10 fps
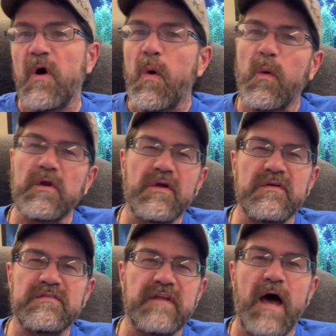or your
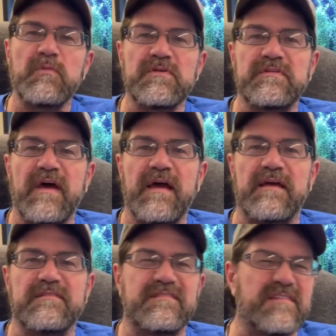established tank
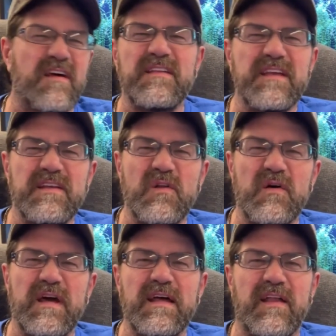is suddenly
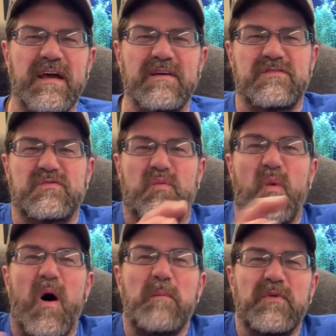looking like a
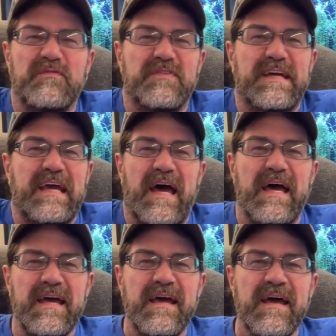swamp of decay,